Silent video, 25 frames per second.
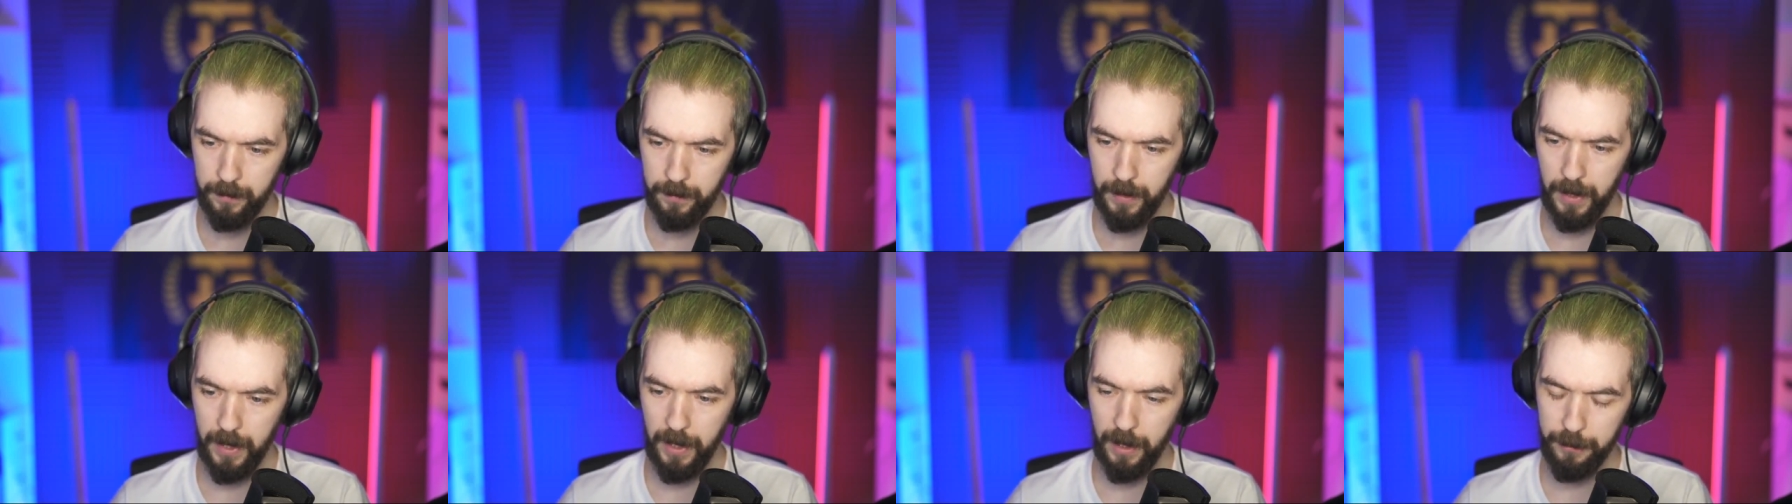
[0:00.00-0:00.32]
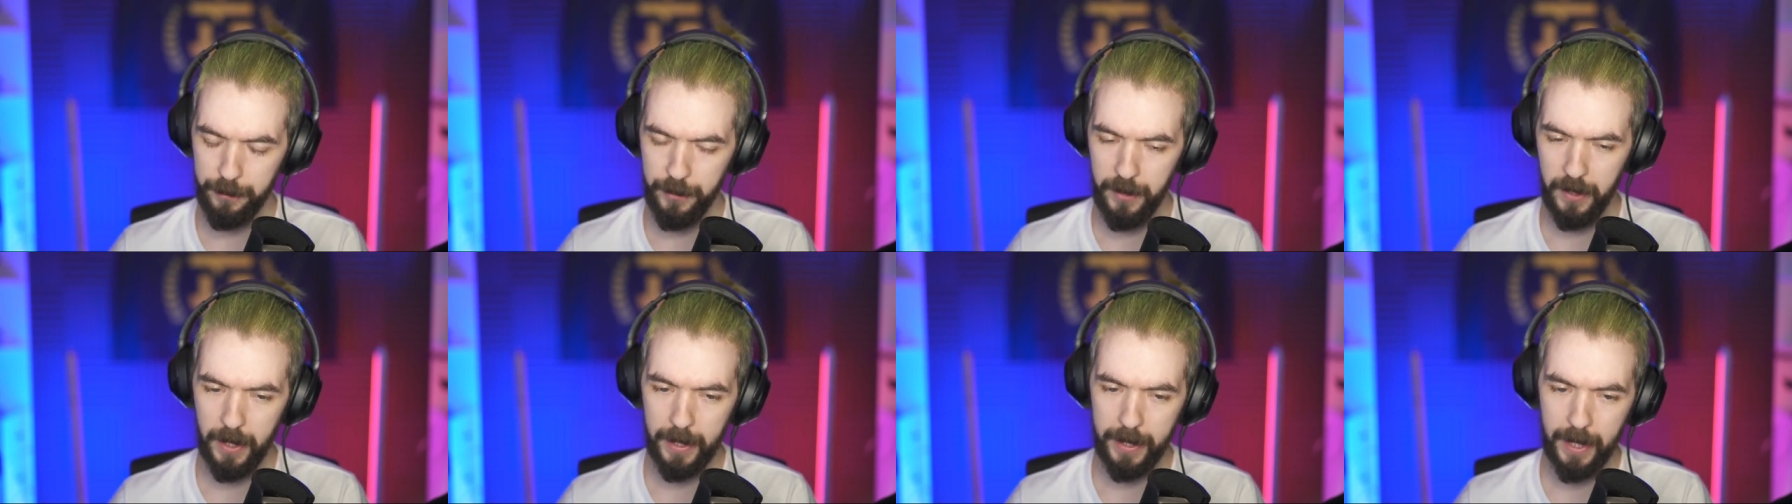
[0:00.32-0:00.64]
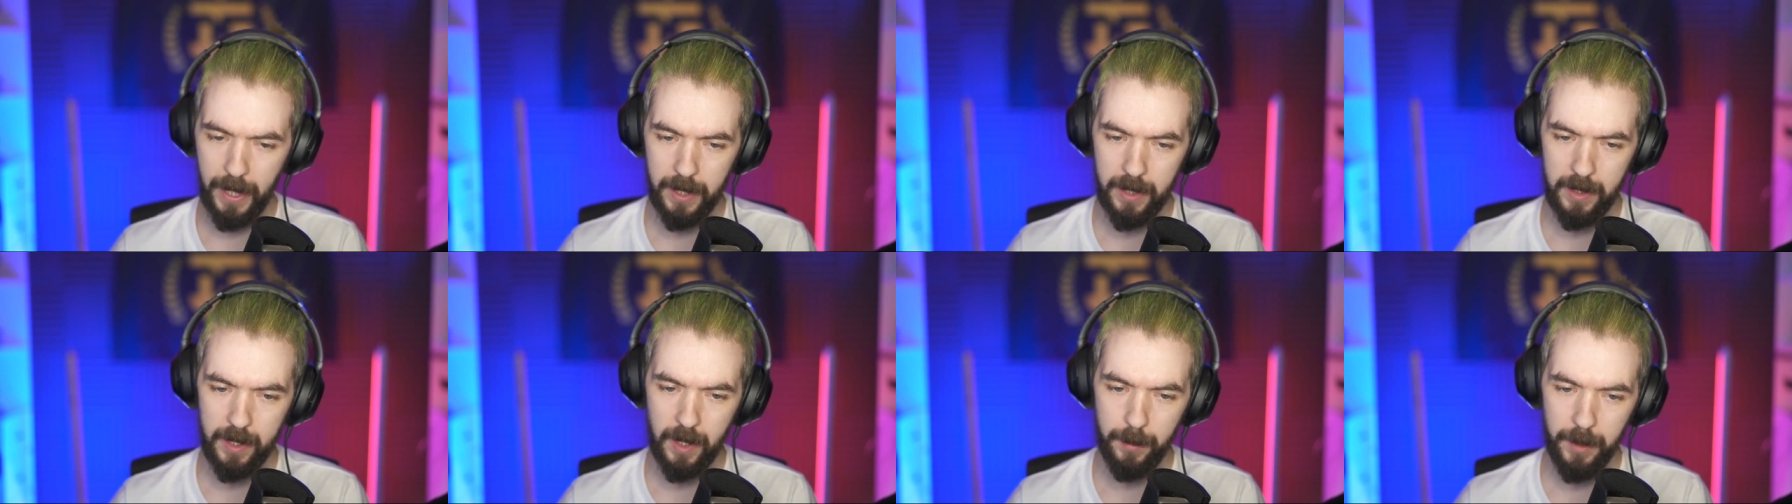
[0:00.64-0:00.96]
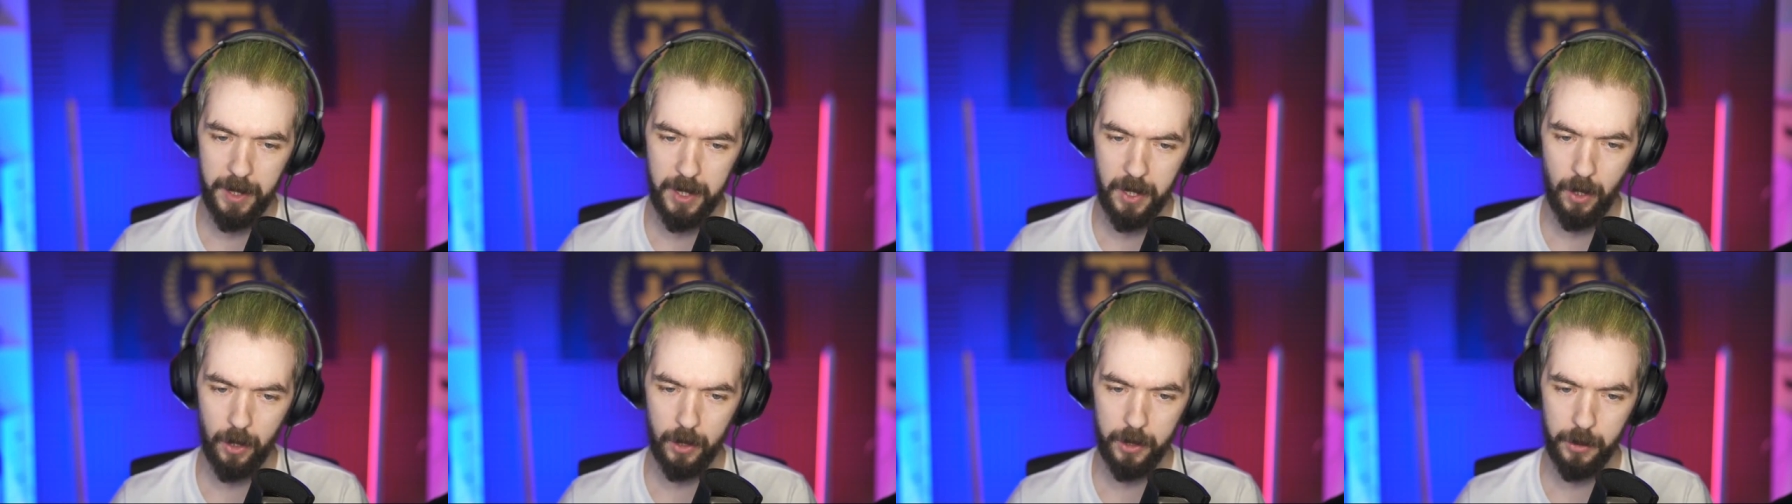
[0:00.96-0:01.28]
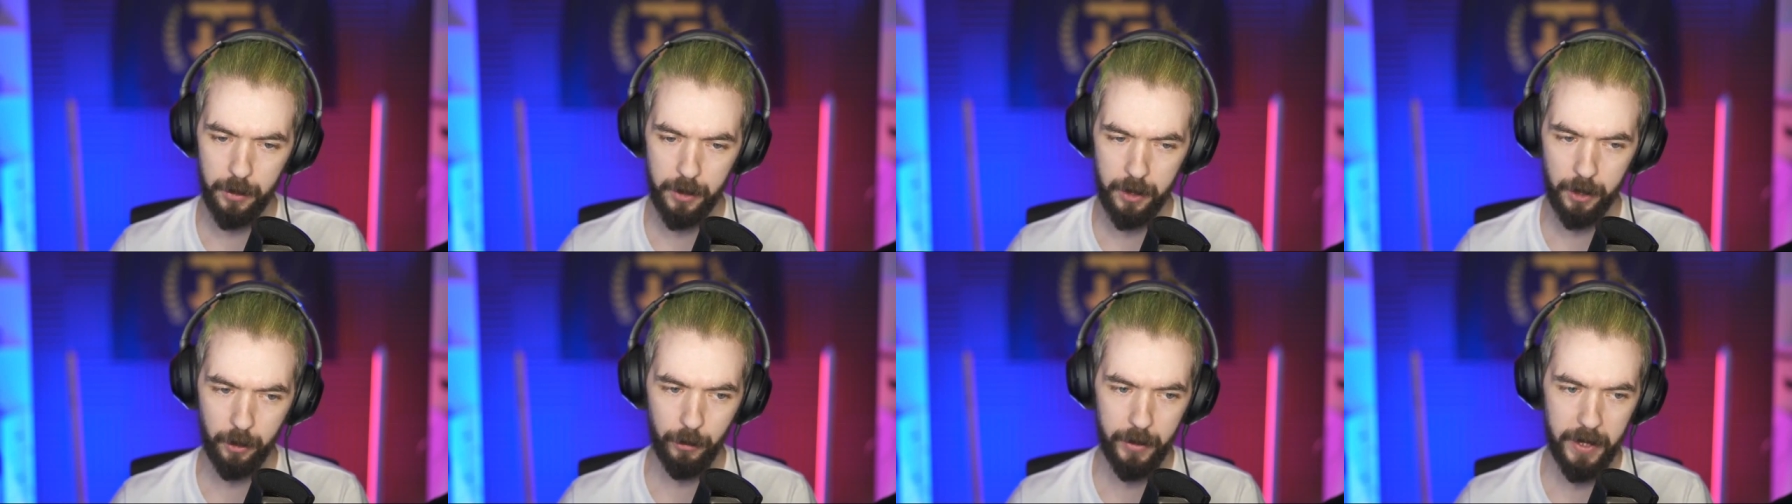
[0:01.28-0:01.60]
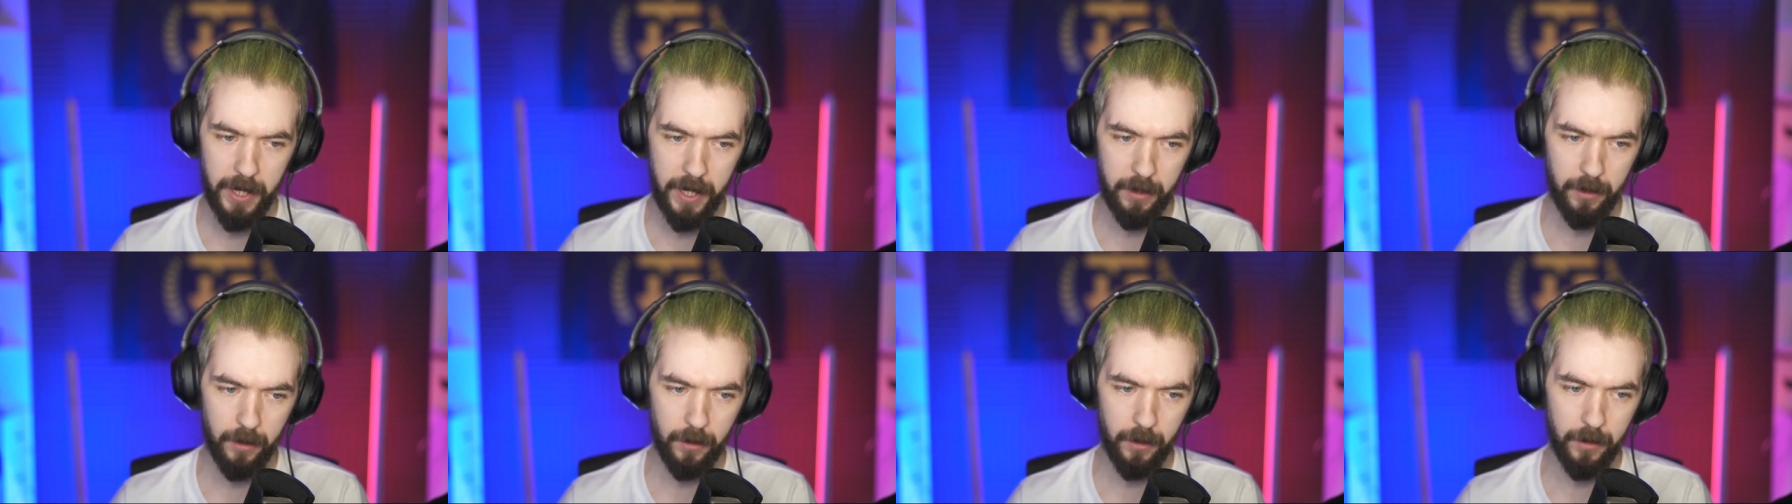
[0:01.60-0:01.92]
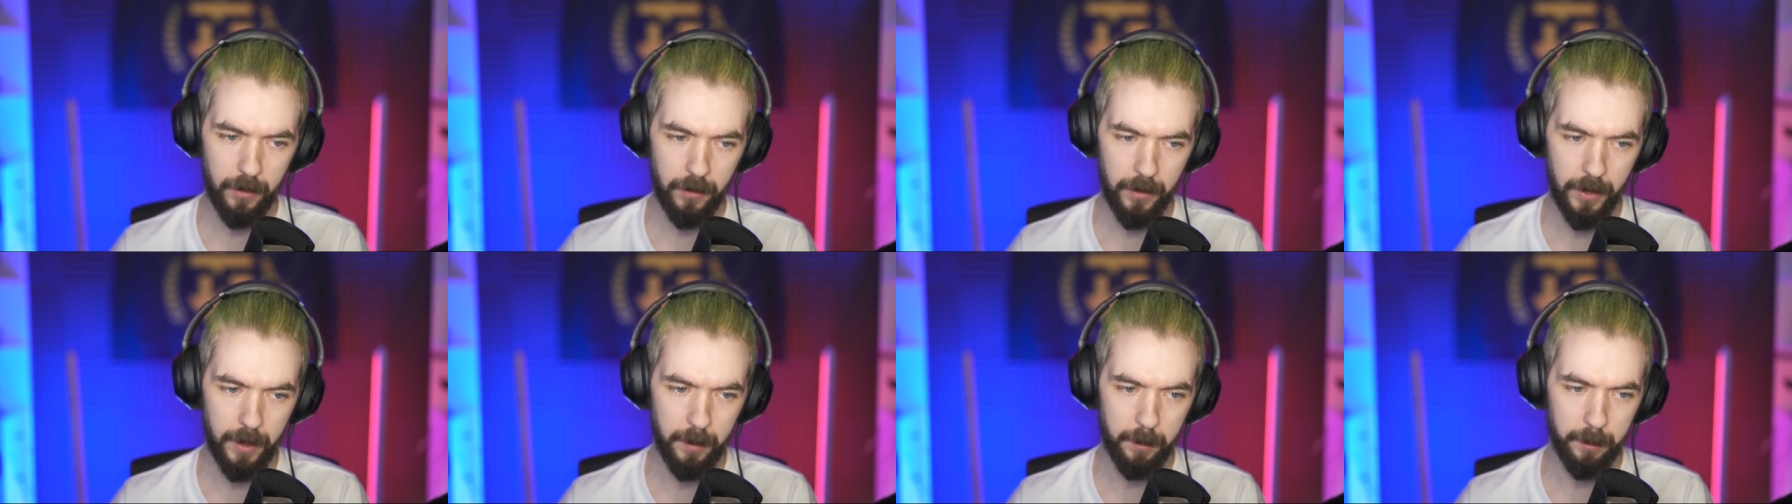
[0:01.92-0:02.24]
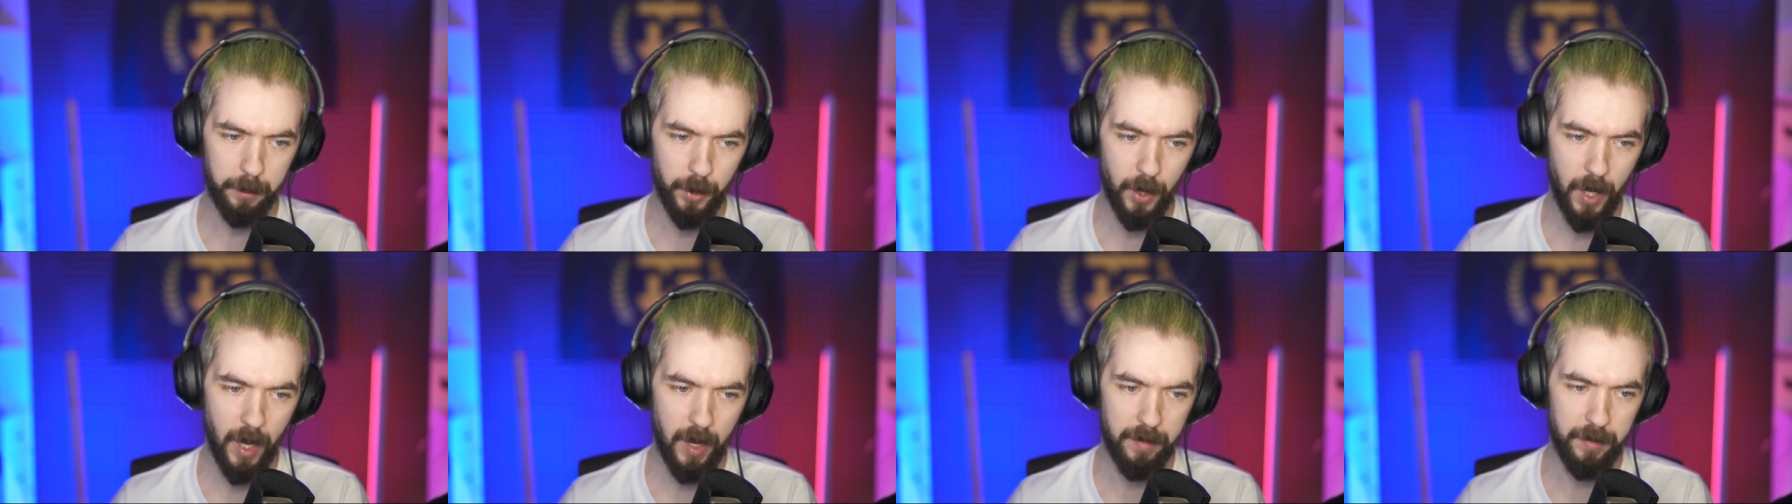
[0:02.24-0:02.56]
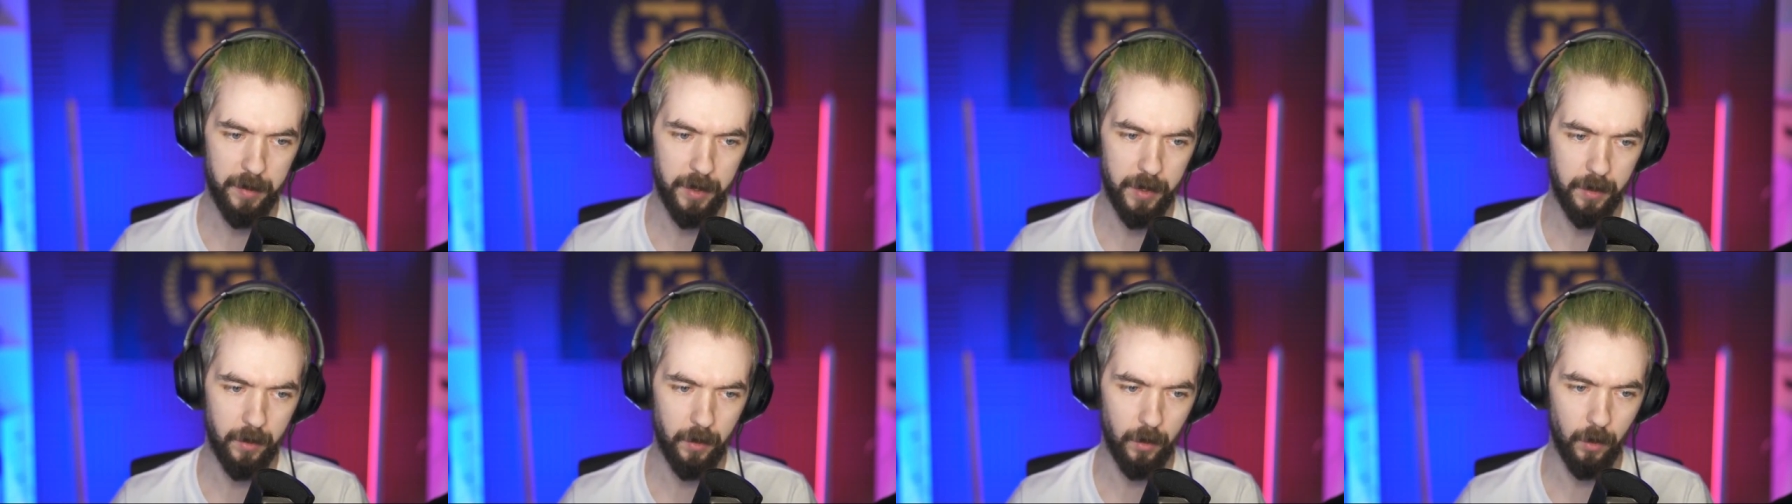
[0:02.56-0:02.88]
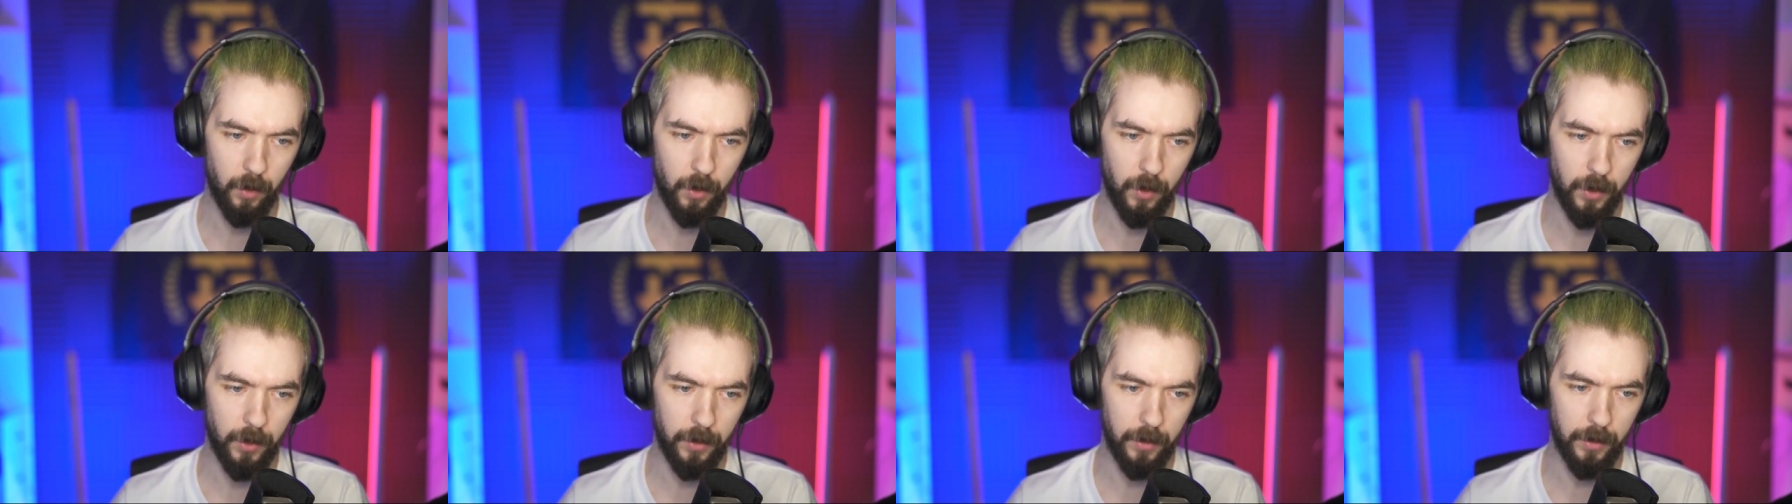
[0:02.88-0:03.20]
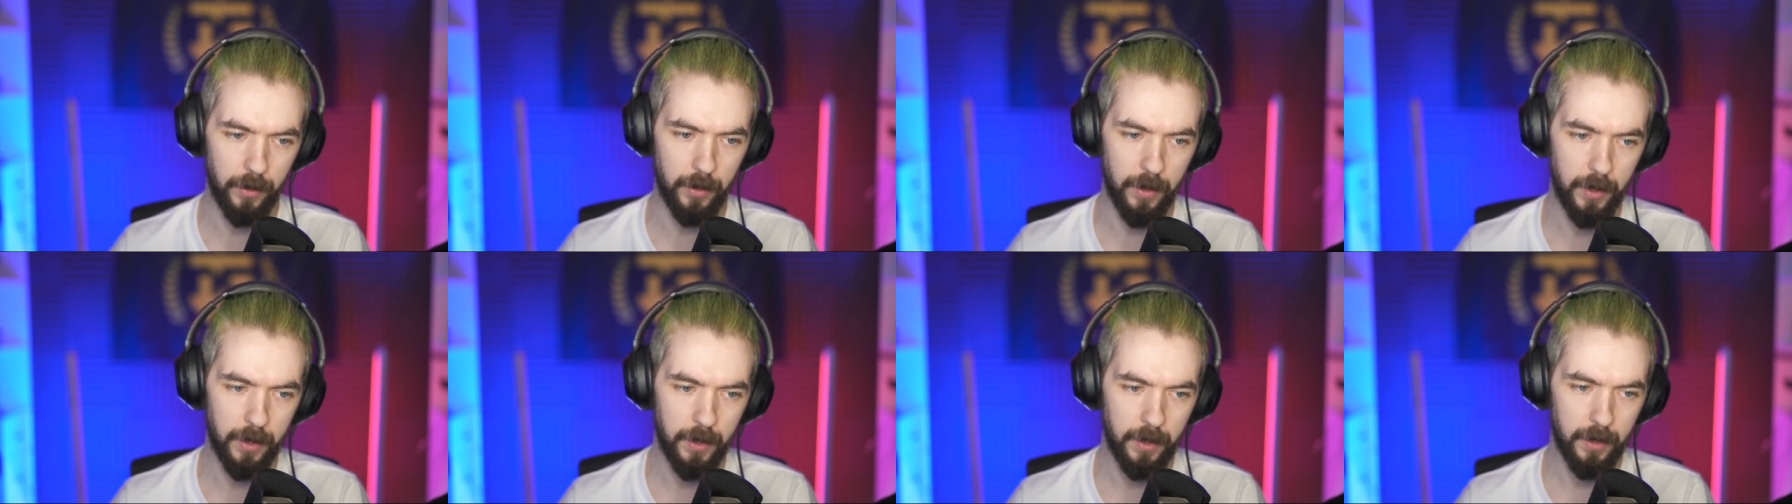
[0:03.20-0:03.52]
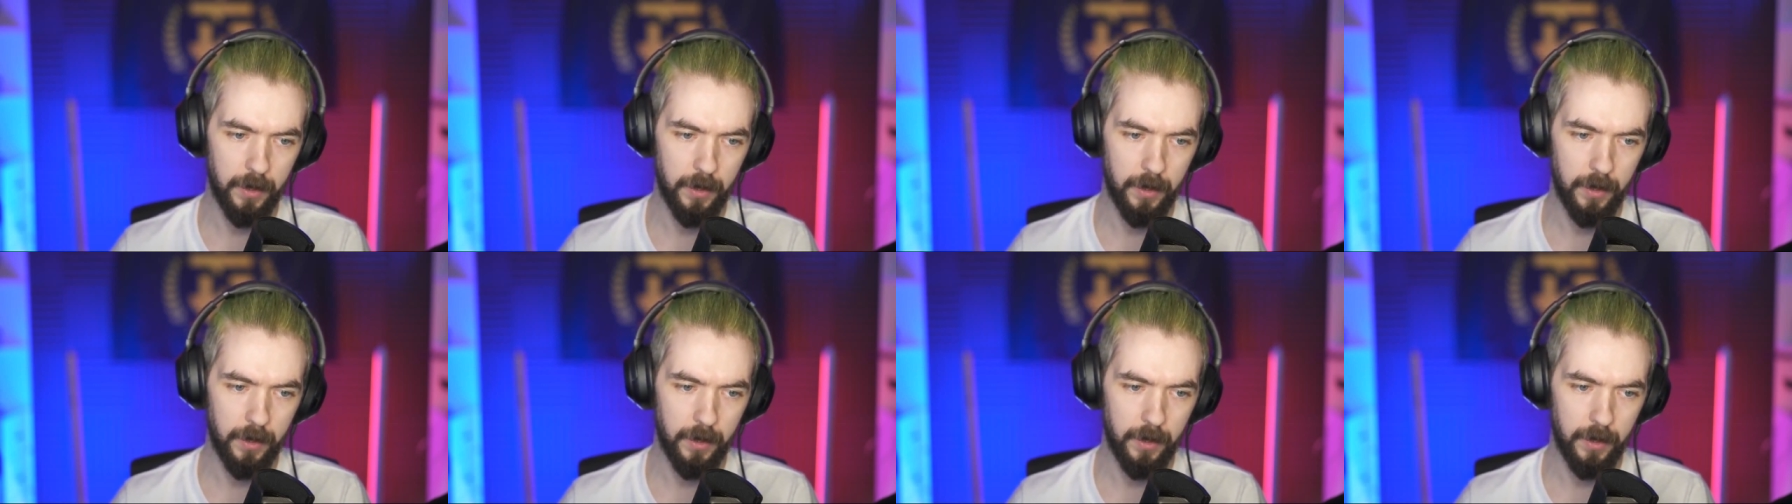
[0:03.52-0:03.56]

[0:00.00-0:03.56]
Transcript: And I feel like anytime I talk to a creator in private or